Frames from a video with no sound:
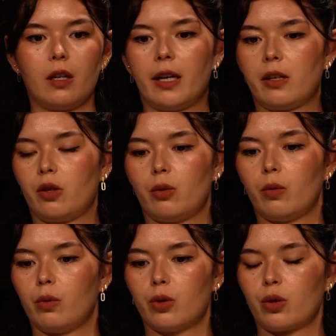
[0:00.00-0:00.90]
like
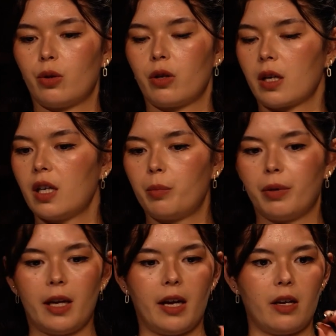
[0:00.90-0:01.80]
you saw your kid
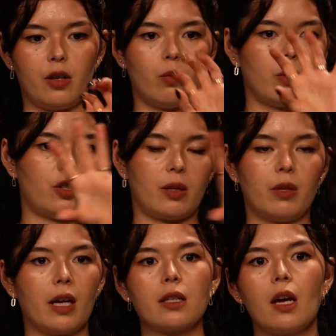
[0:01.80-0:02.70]
playing, you watched
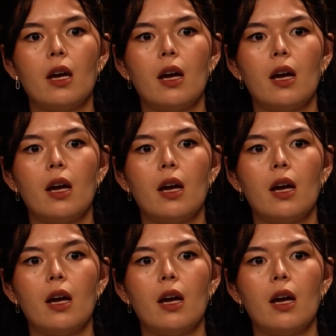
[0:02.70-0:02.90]
something else,